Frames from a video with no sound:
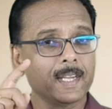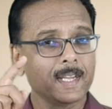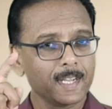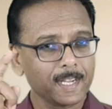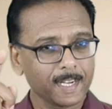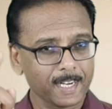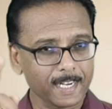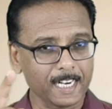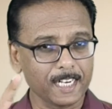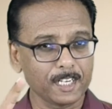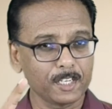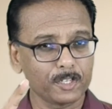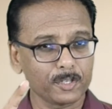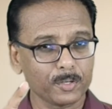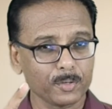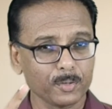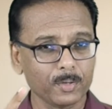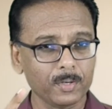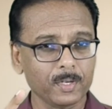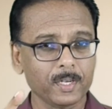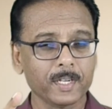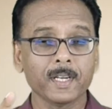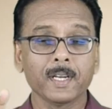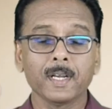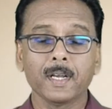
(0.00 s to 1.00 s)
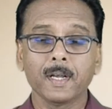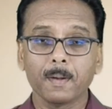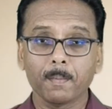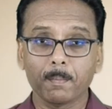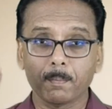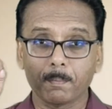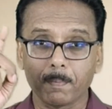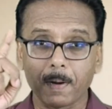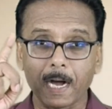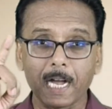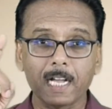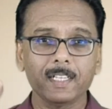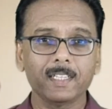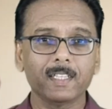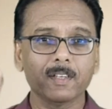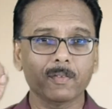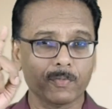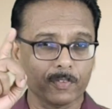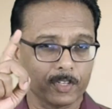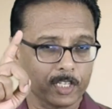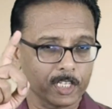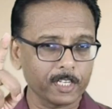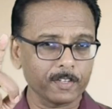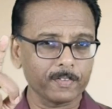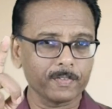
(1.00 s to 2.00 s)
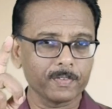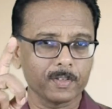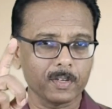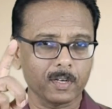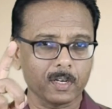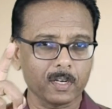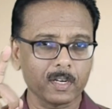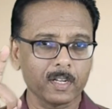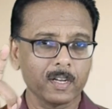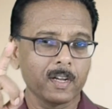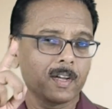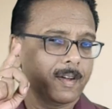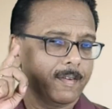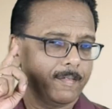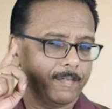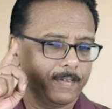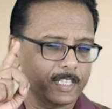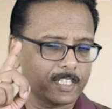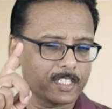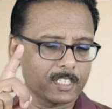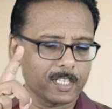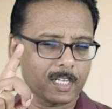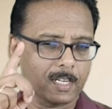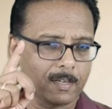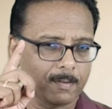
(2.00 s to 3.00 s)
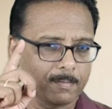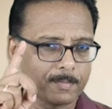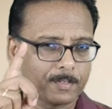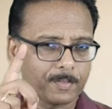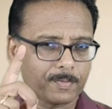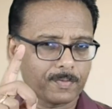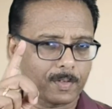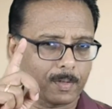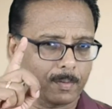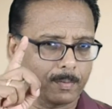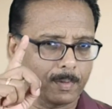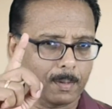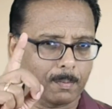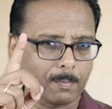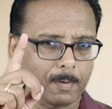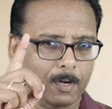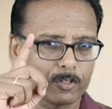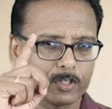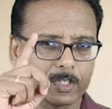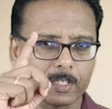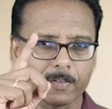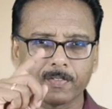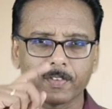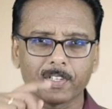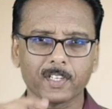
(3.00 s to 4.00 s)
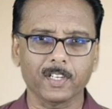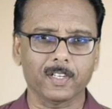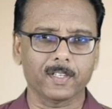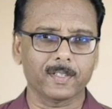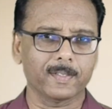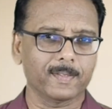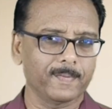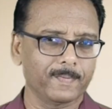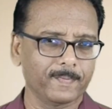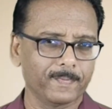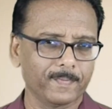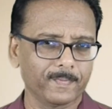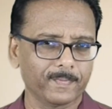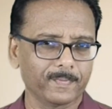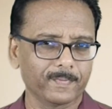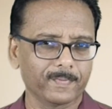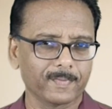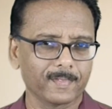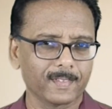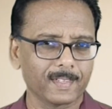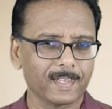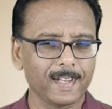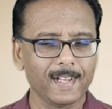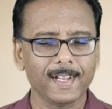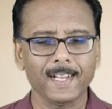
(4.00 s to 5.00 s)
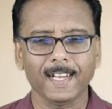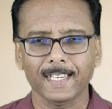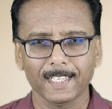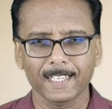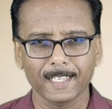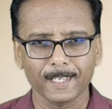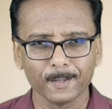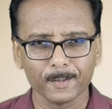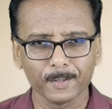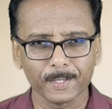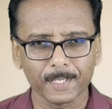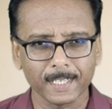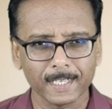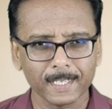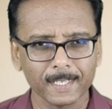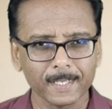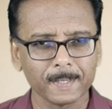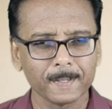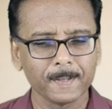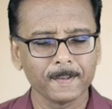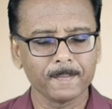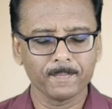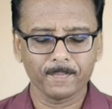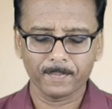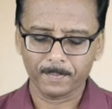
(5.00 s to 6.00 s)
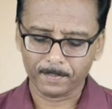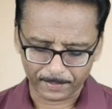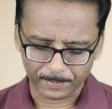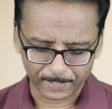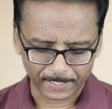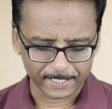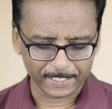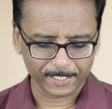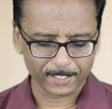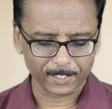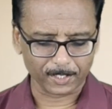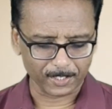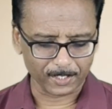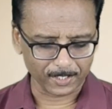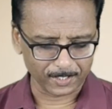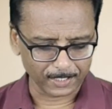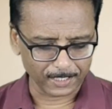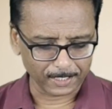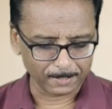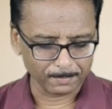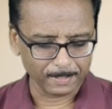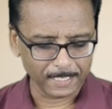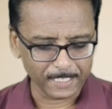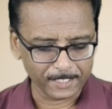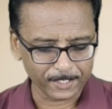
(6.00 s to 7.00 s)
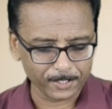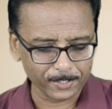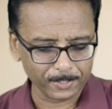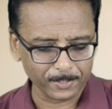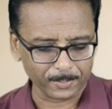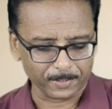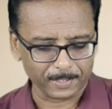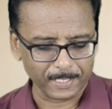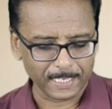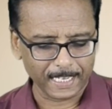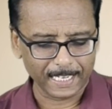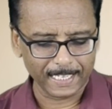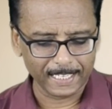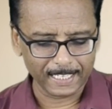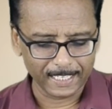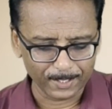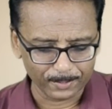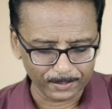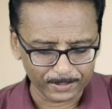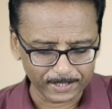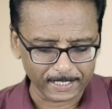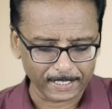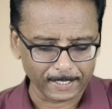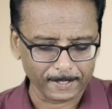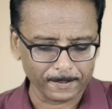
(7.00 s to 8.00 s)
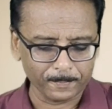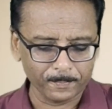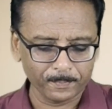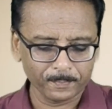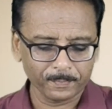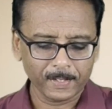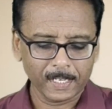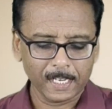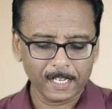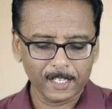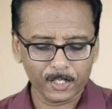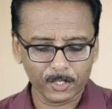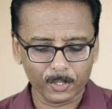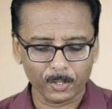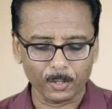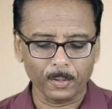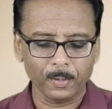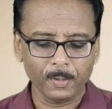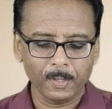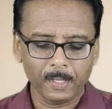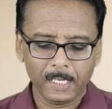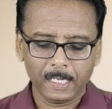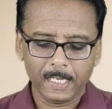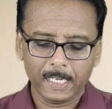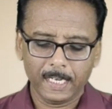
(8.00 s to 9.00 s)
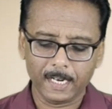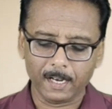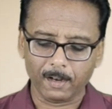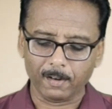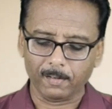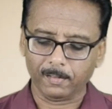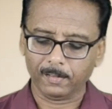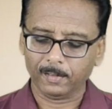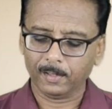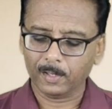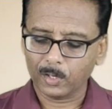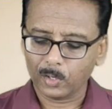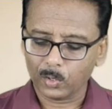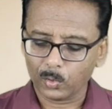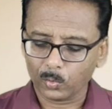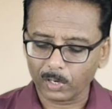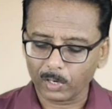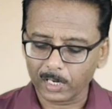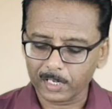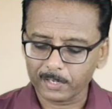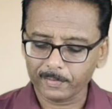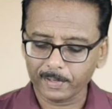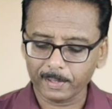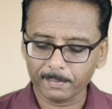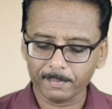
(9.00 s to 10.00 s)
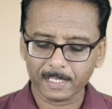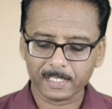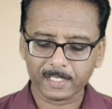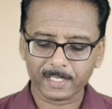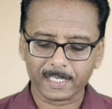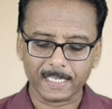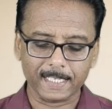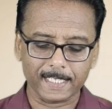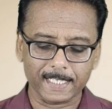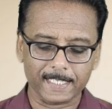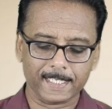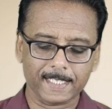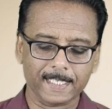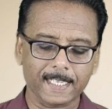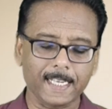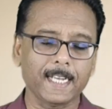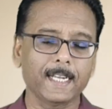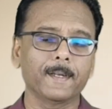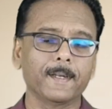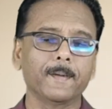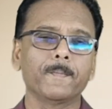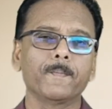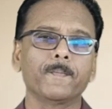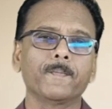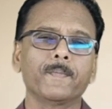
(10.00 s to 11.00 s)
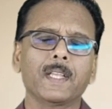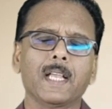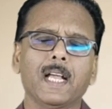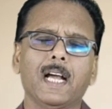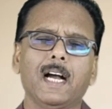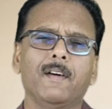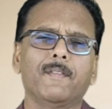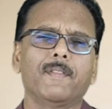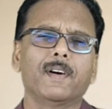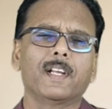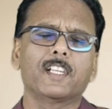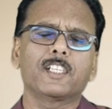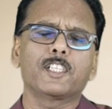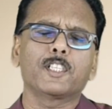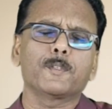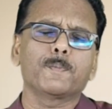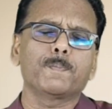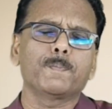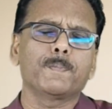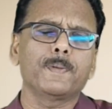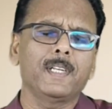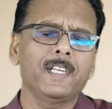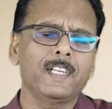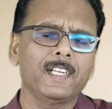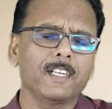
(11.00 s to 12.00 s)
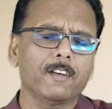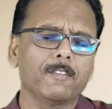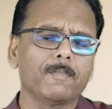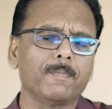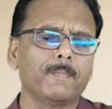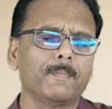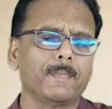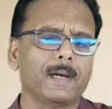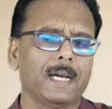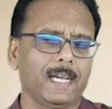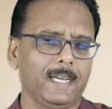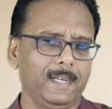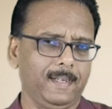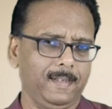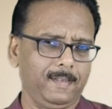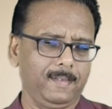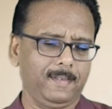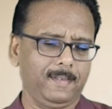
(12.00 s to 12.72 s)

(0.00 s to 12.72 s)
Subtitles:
controlled by the word of God which comes from the mouth of God. Hallelujah. Praise God. God bless you. Hallelujah. So now what we must understand, our spirit of man